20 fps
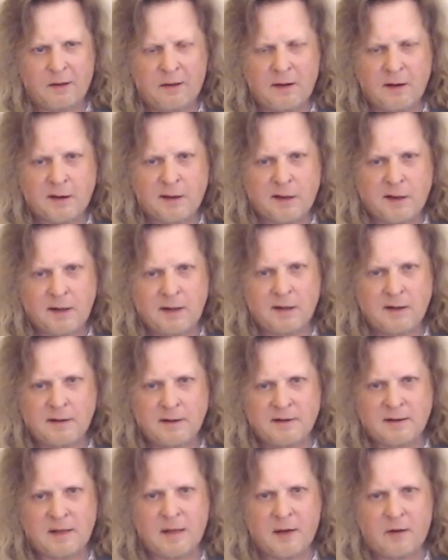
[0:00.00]
This
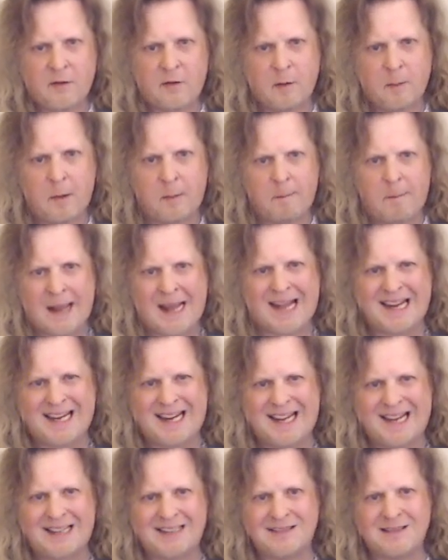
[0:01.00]
is from a
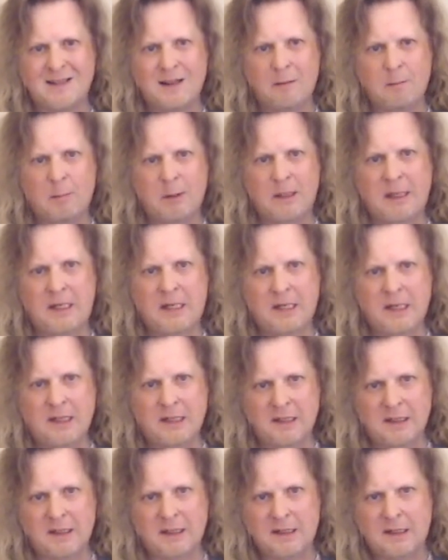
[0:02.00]
badass company
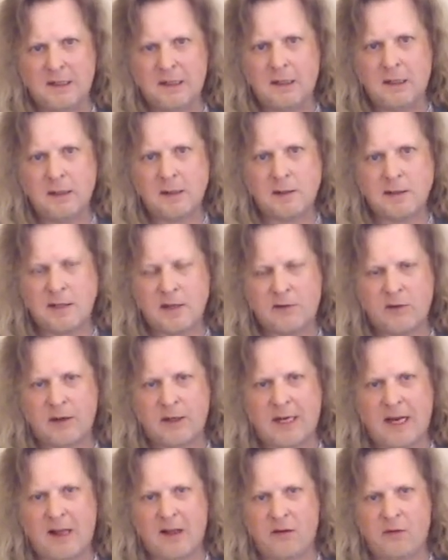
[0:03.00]
in
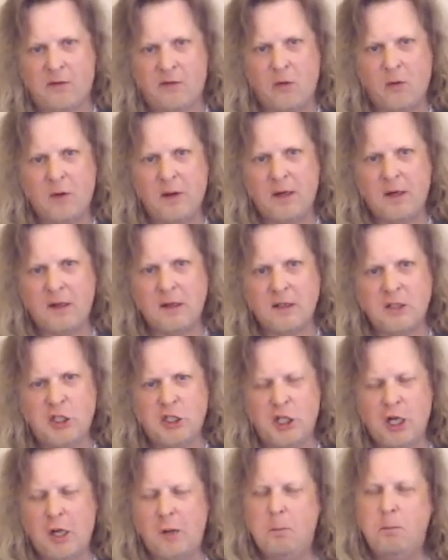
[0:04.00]
Southern California,
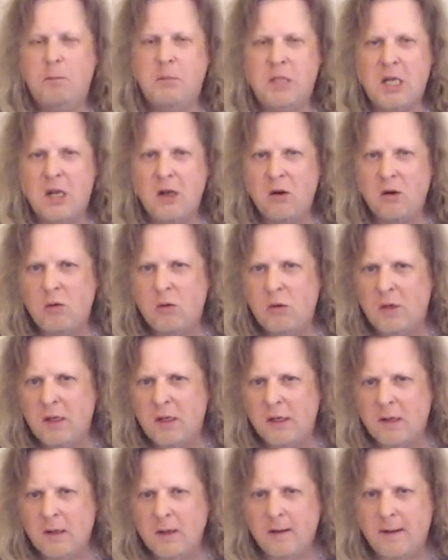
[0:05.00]
Chub Tone.